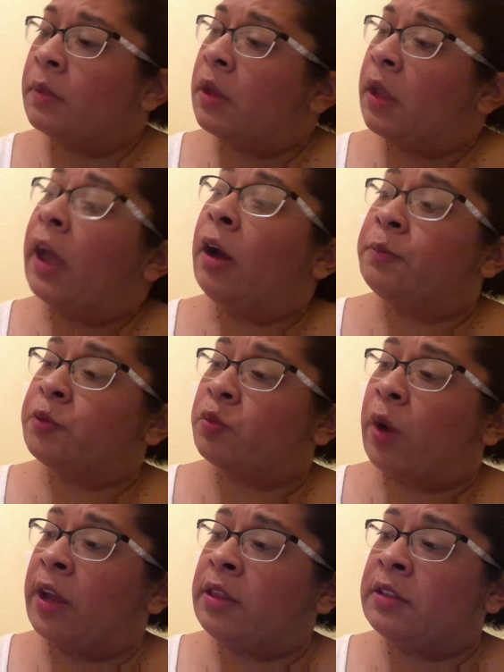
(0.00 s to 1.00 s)
helped
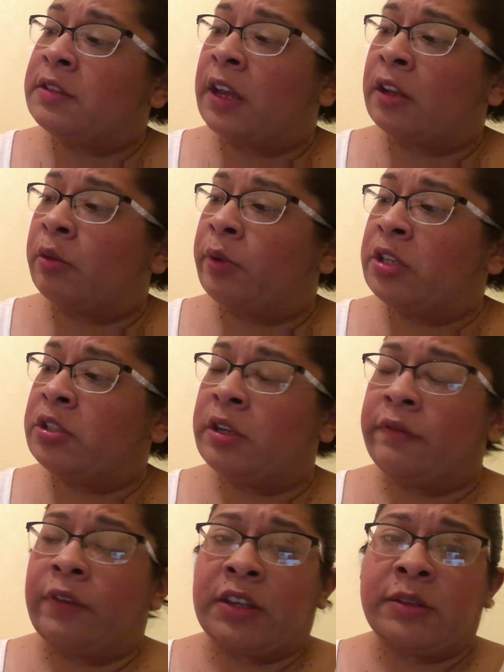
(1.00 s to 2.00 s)
write the Declaration
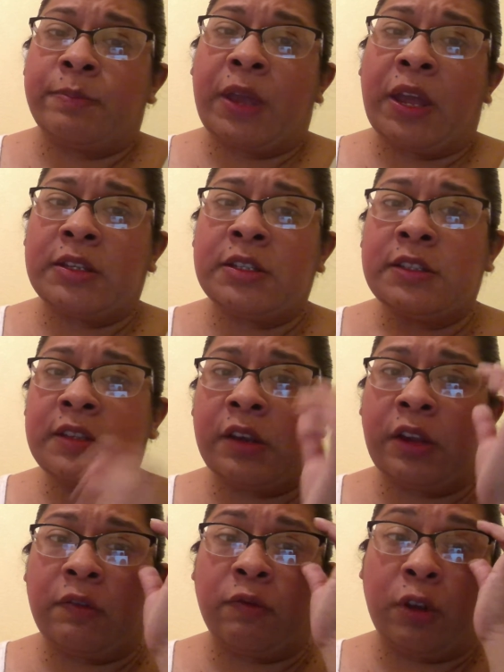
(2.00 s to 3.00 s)
of Independence.
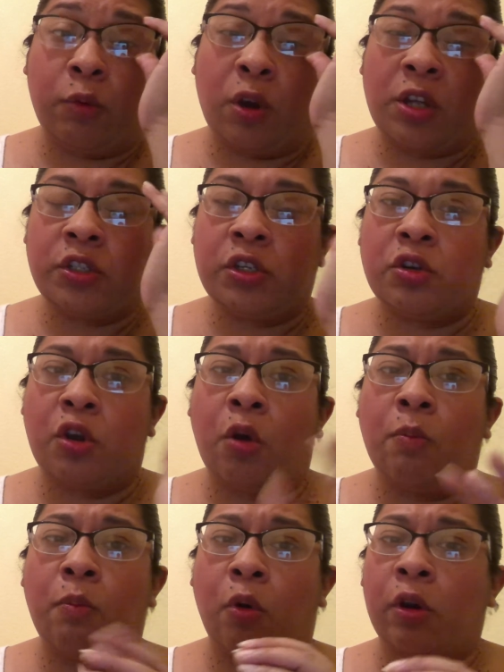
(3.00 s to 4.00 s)
And if we want to know
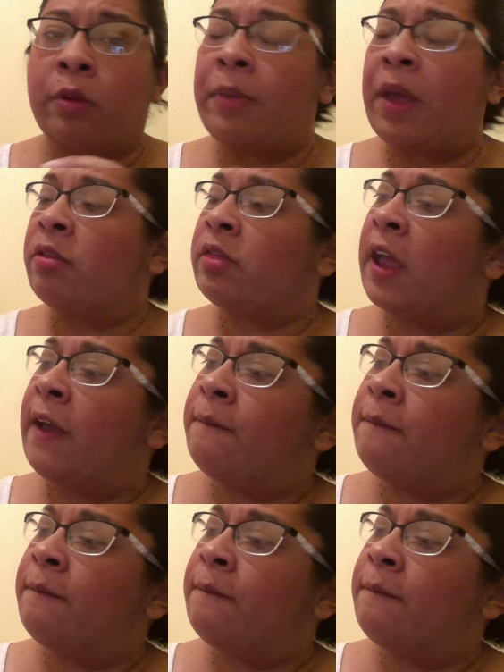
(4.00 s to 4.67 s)
more about that,